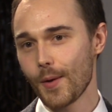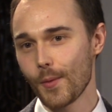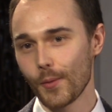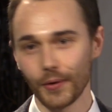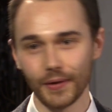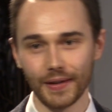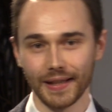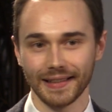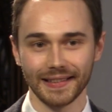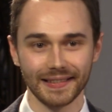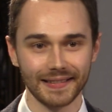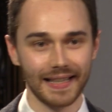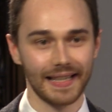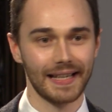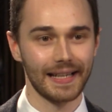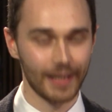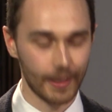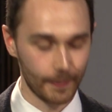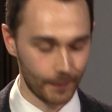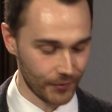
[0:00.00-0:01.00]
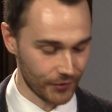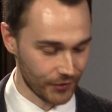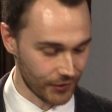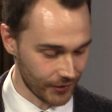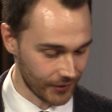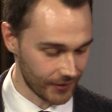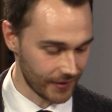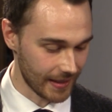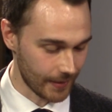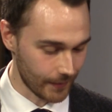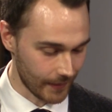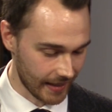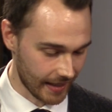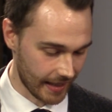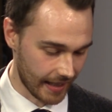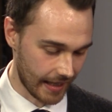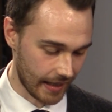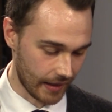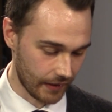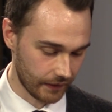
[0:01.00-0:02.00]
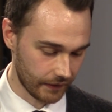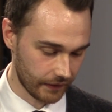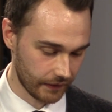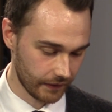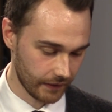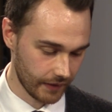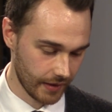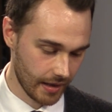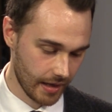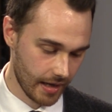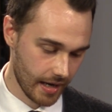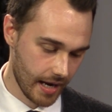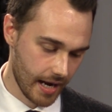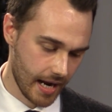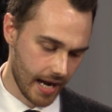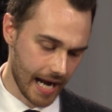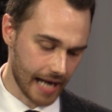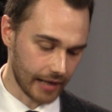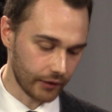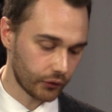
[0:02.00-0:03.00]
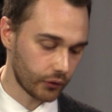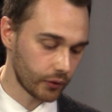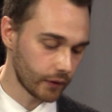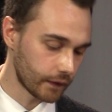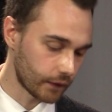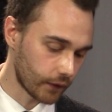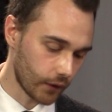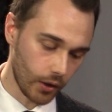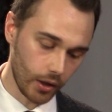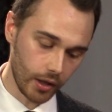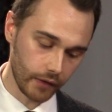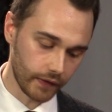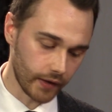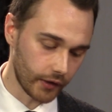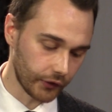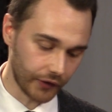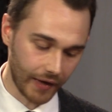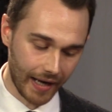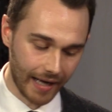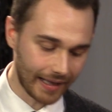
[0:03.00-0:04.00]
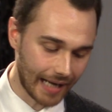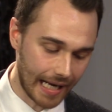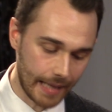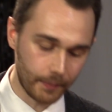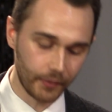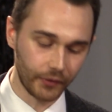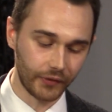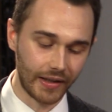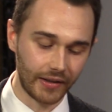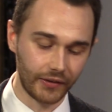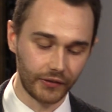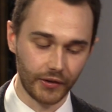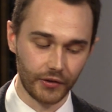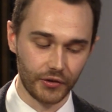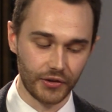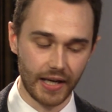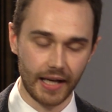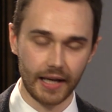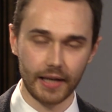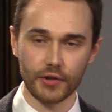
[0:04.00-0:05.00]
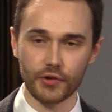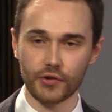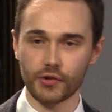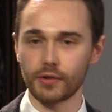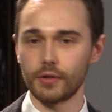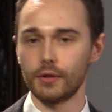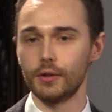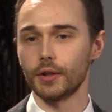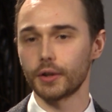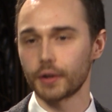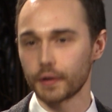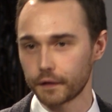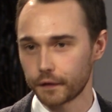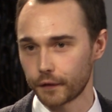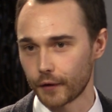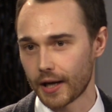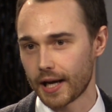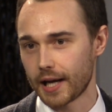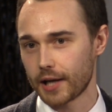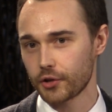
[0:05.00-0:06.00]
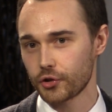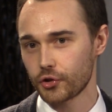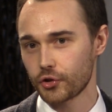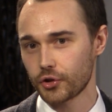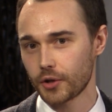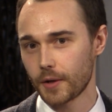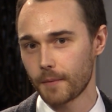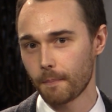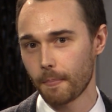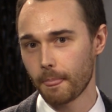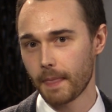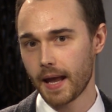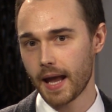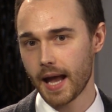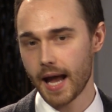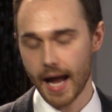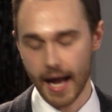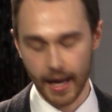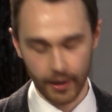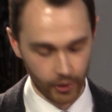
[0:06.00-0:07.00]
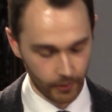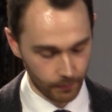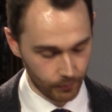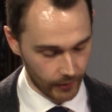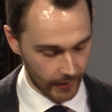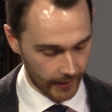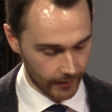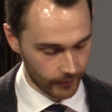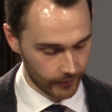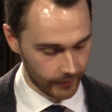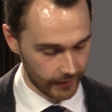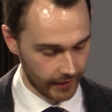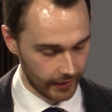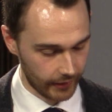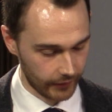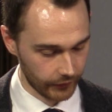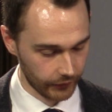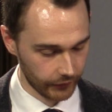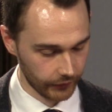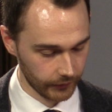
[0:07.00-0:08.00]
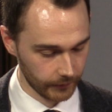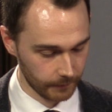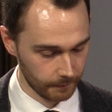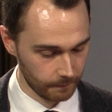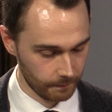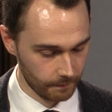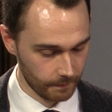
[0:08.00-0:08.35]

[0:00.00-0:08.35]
What an exciting opportunity we have. And so for all of us, Haggai presents a challenge to look afresh at our priorities.